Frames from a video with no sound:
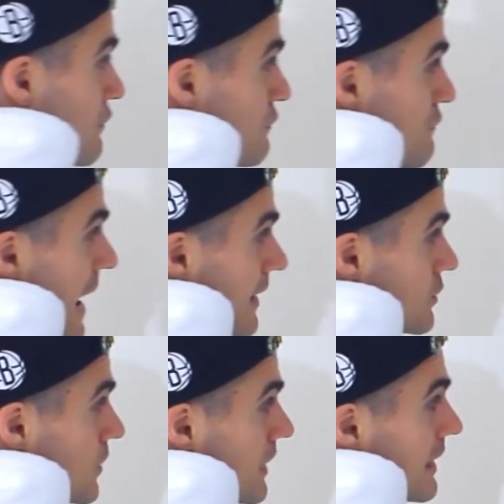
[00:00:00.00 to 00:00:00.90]
then
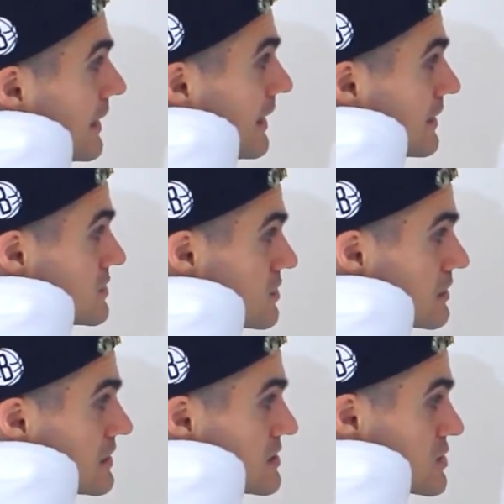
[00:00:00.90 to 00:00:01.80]
factoring it into
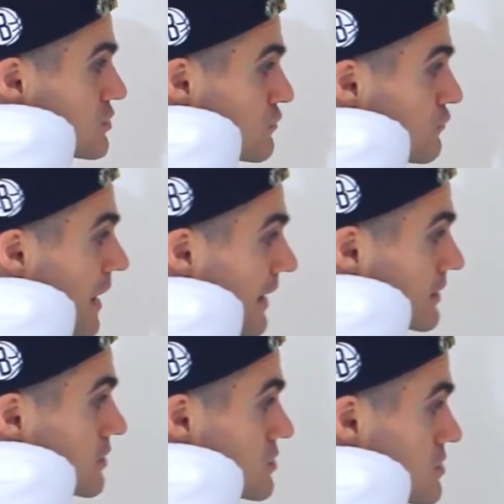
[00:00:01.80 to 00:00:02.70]
these two
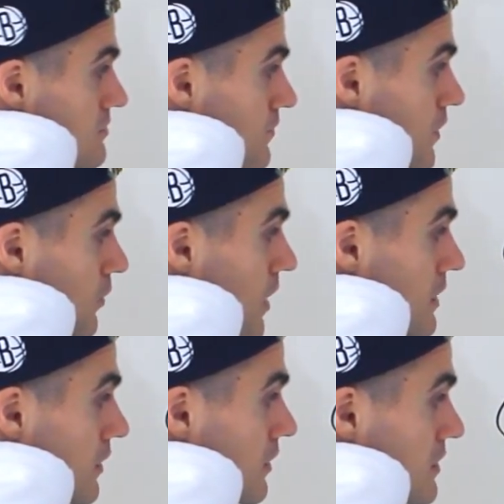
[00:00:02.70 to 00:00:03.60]
factors right
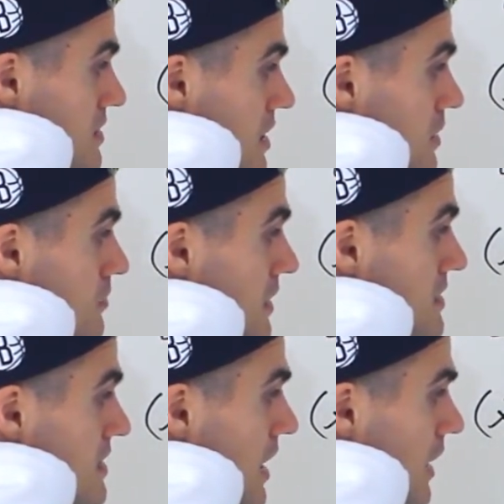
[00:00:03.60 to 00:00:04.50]
here. And it's going to be
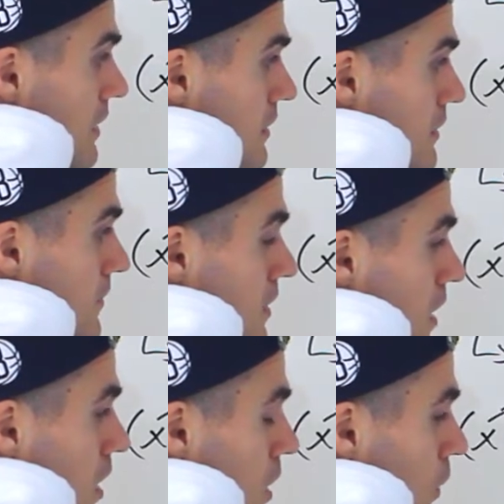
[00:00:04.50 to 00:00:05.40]
done
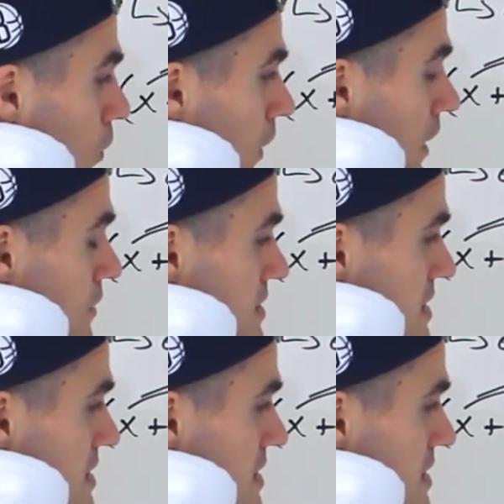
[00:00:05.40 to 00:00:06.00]
with